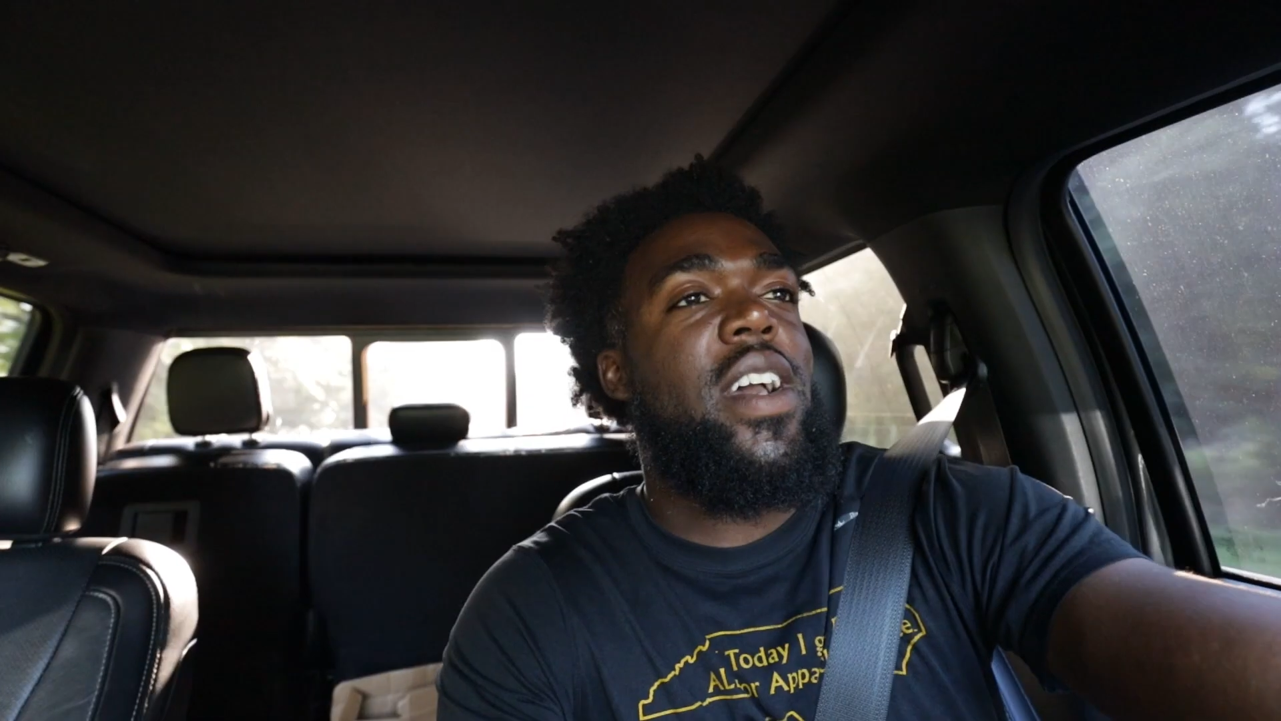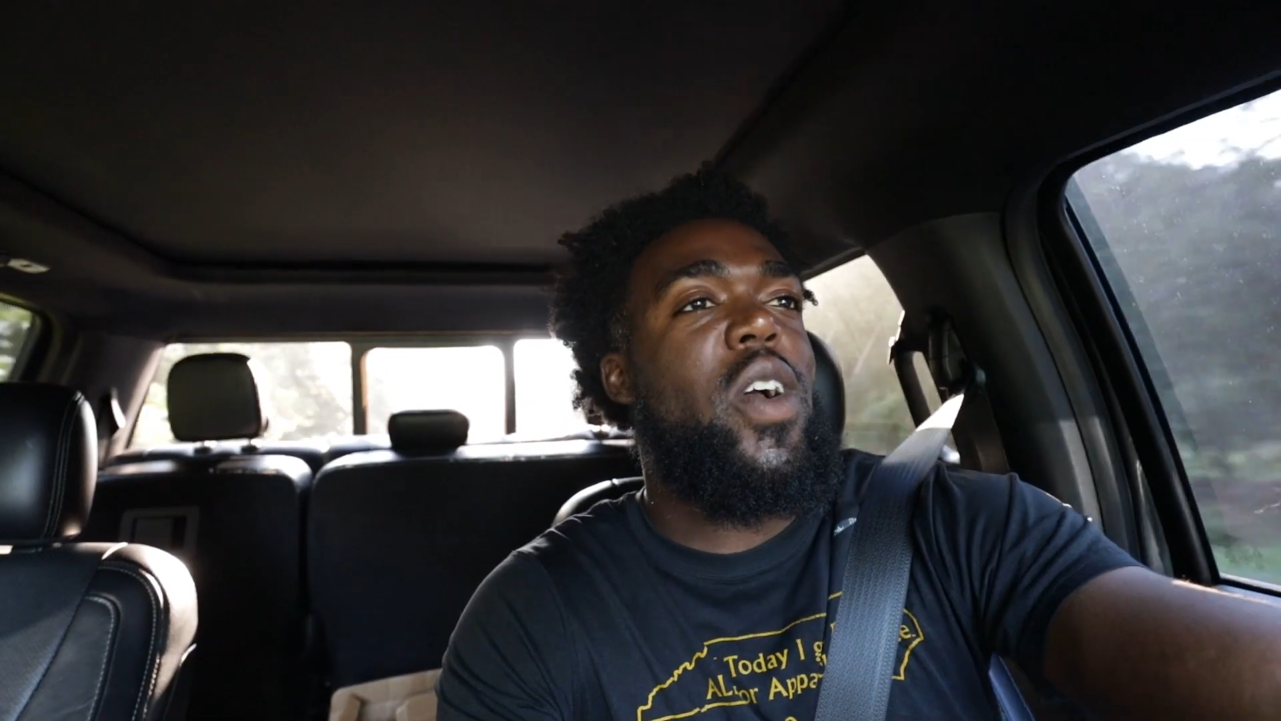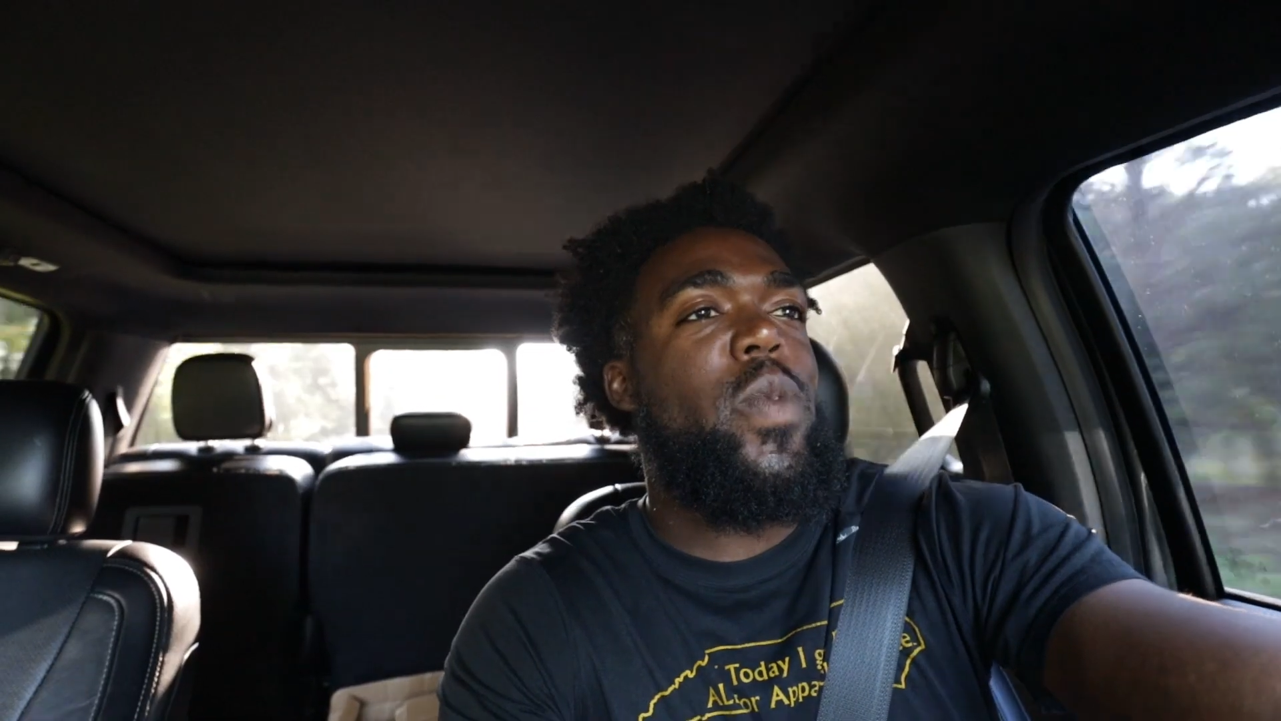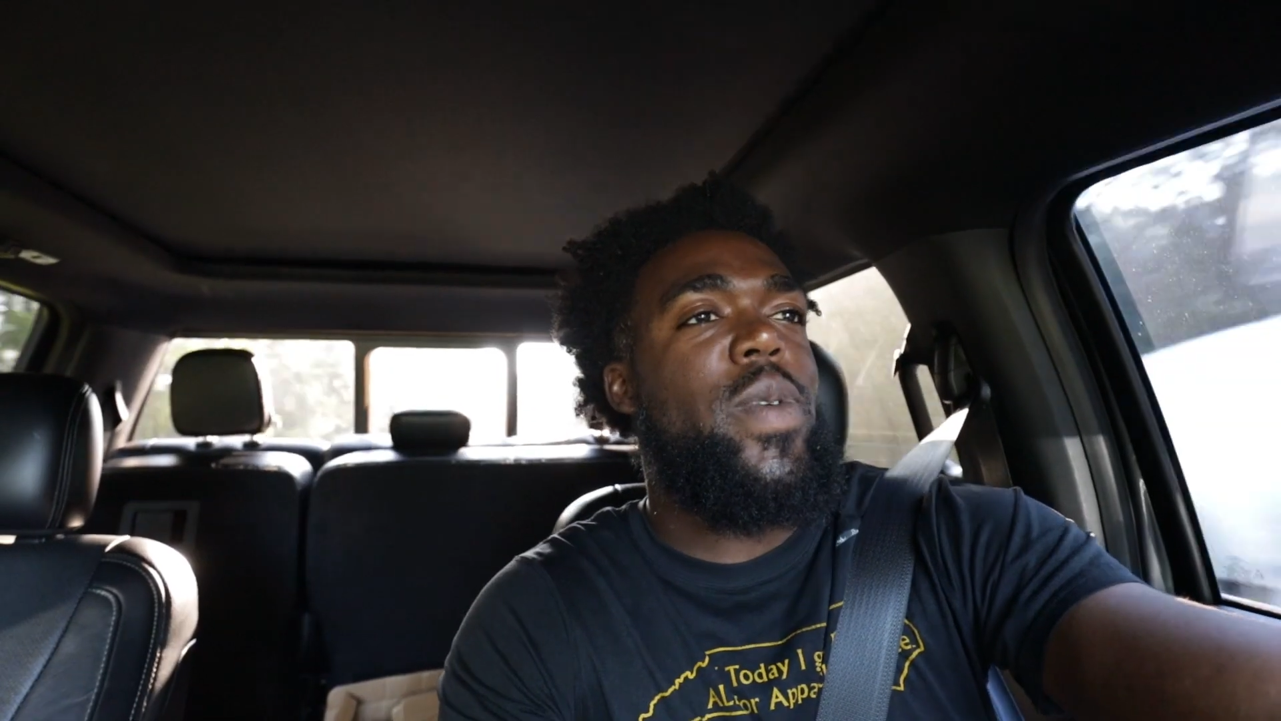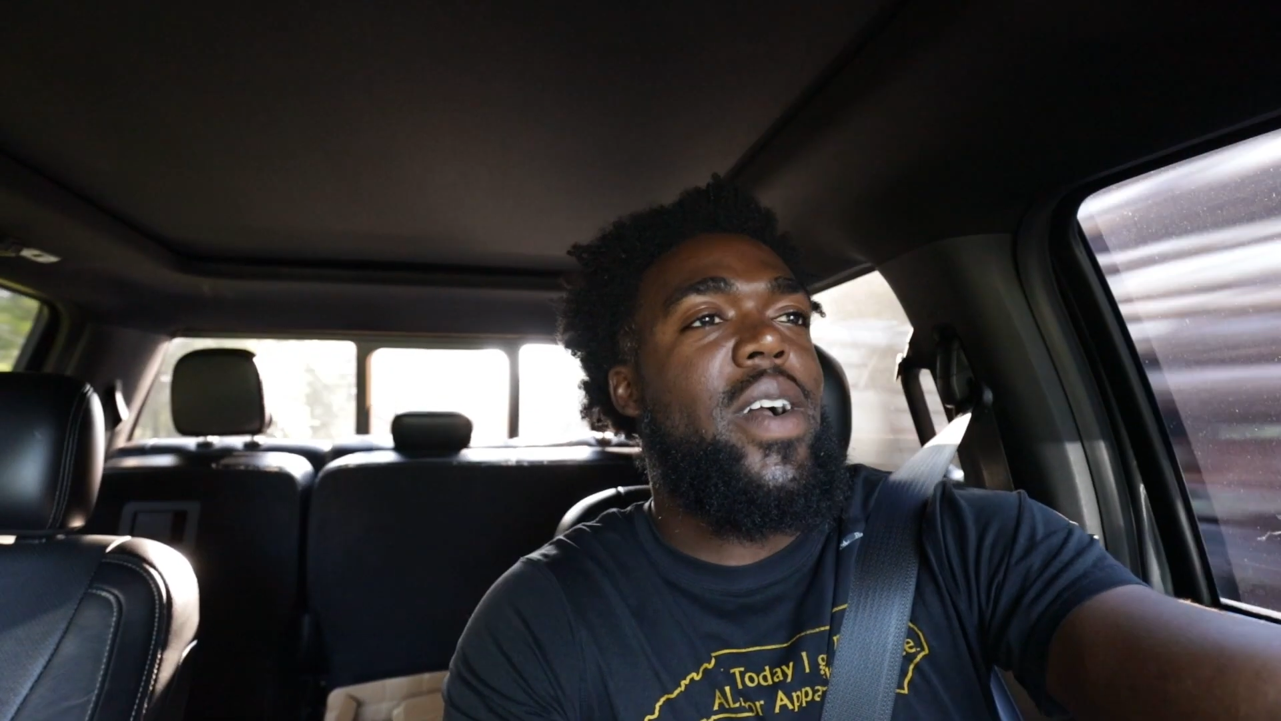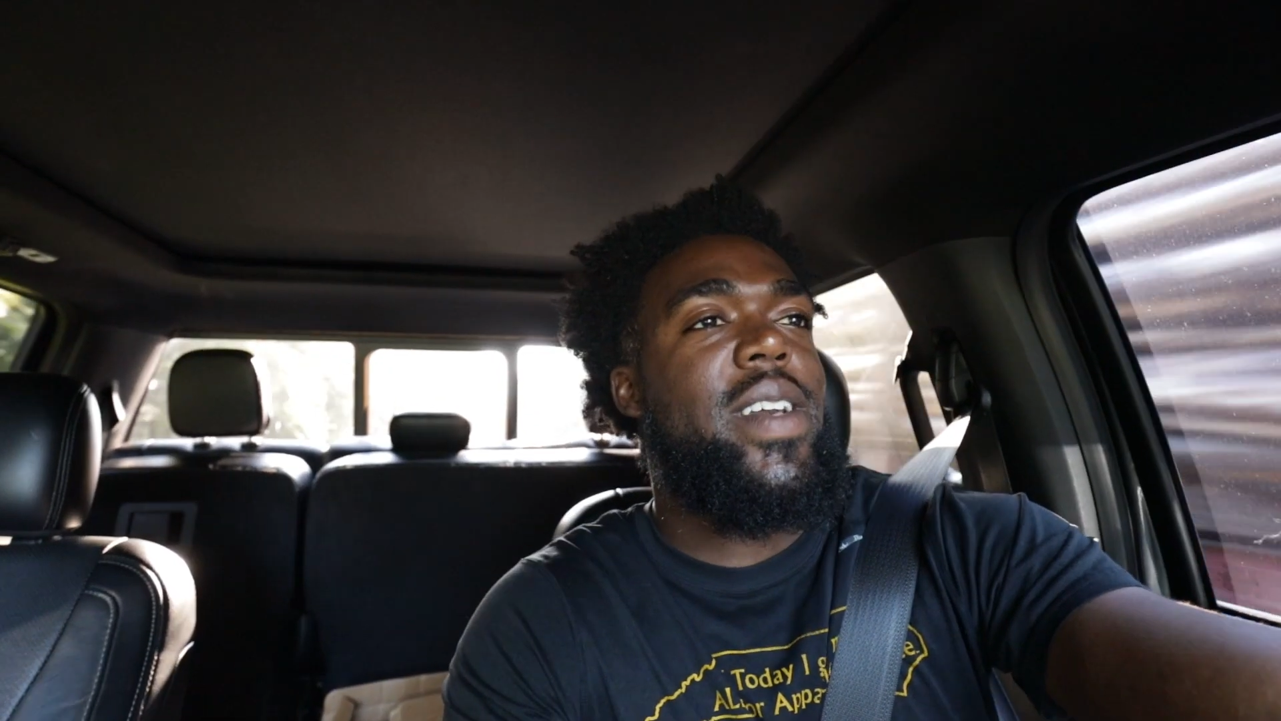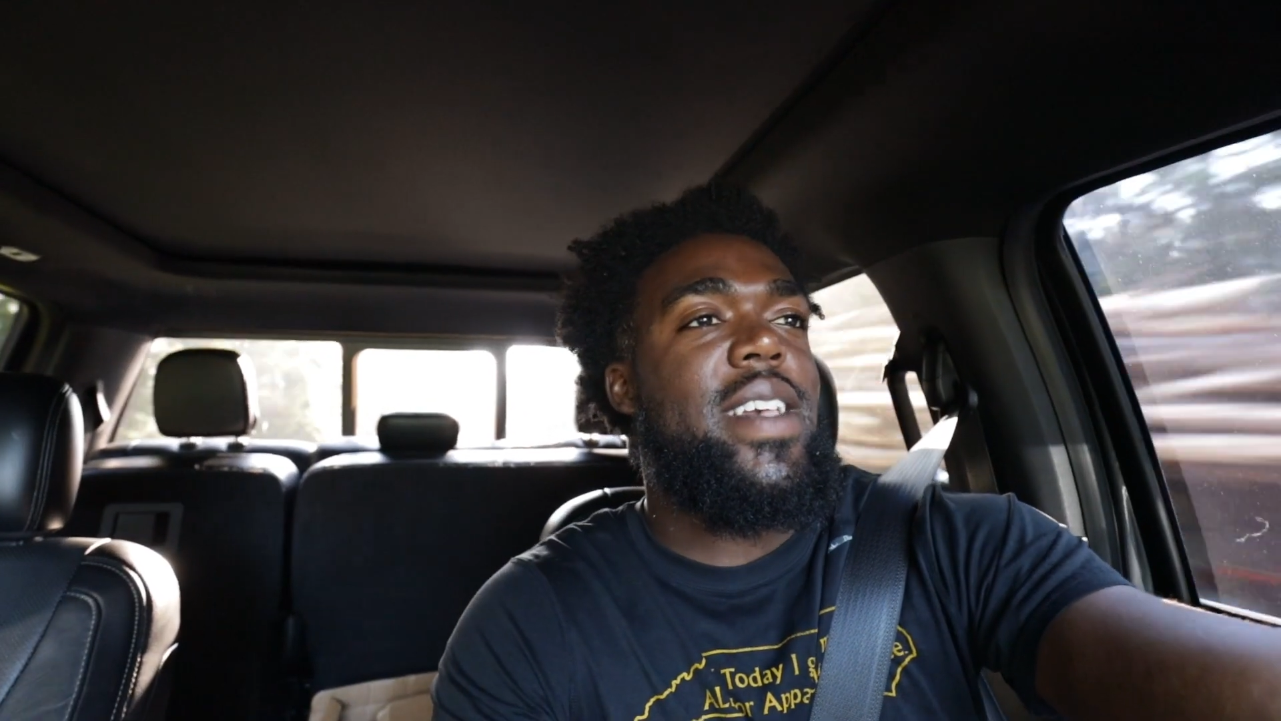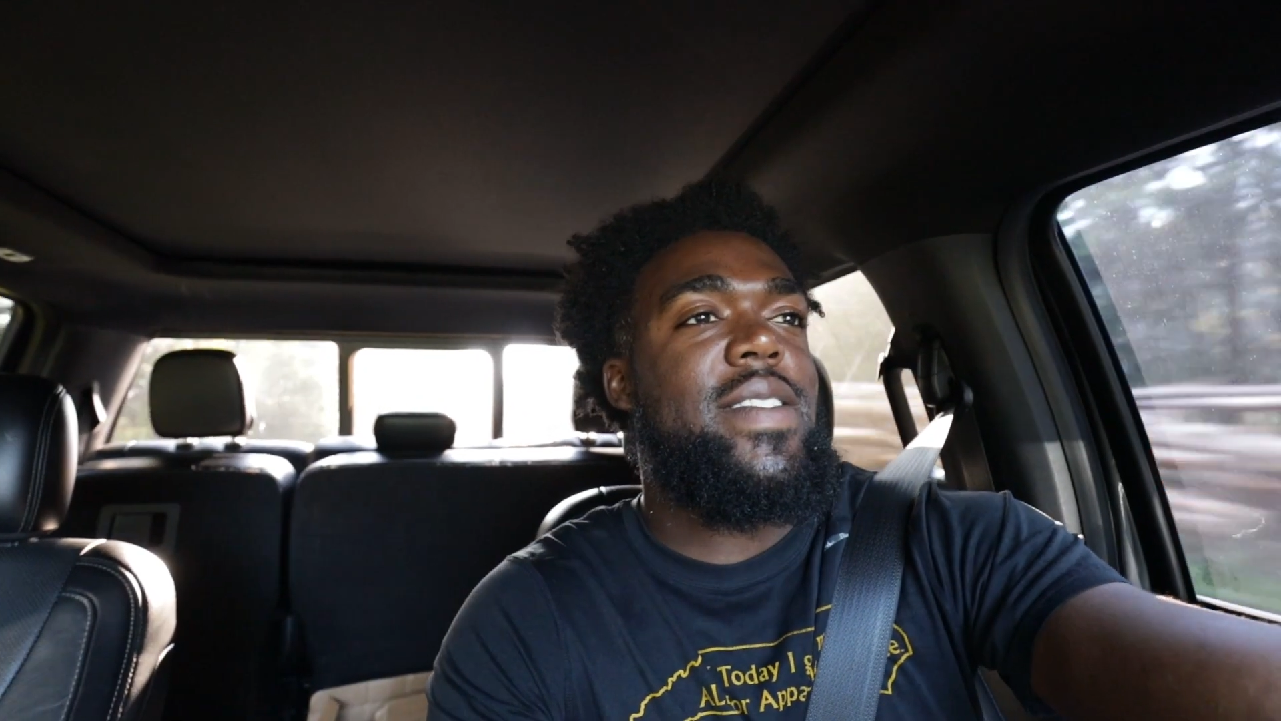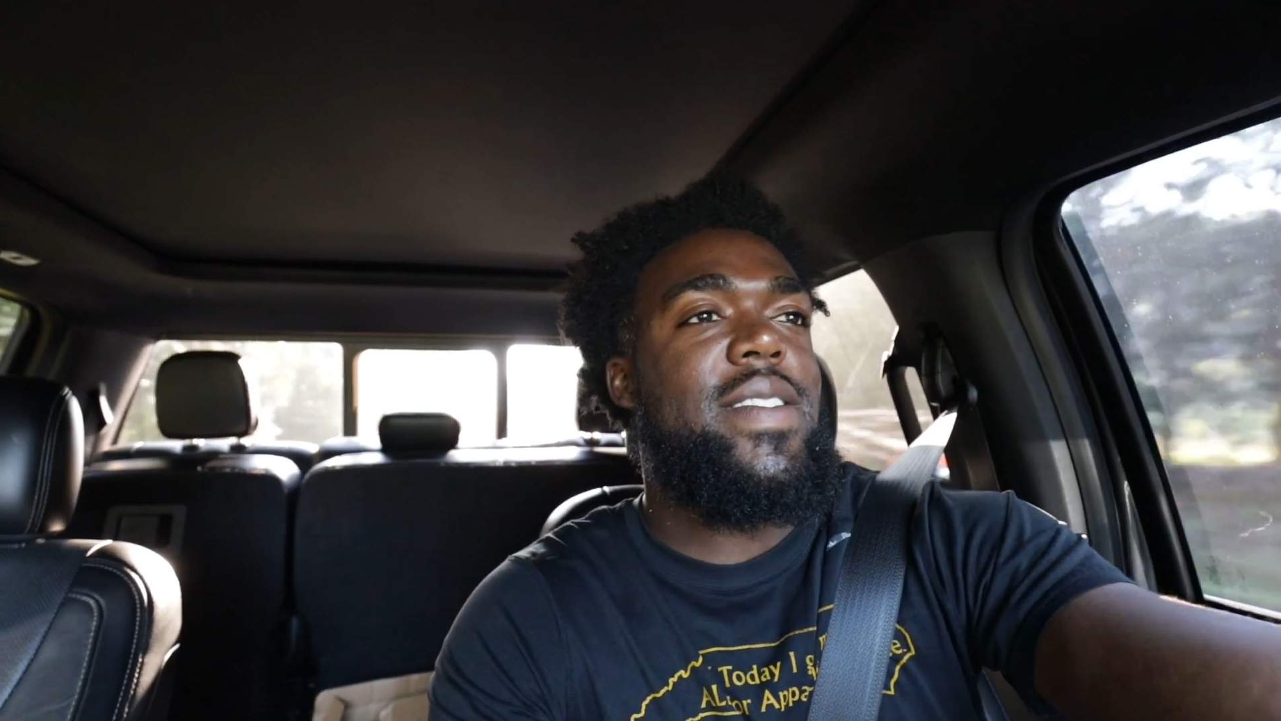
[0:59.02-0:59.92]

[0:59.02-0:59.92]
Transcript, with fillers: yeah, I hope y'all can't